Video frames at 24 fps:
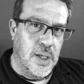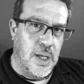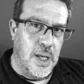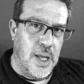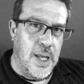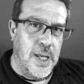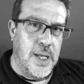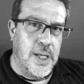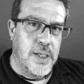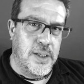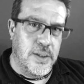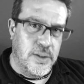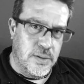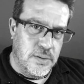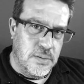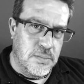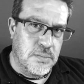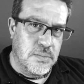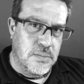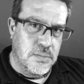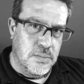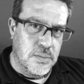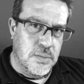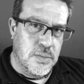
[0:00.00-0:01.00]
and
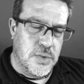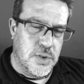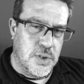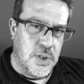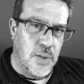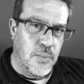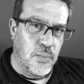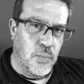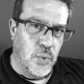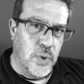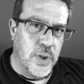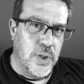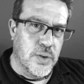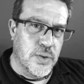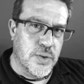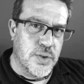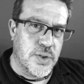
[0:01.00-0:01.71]
some real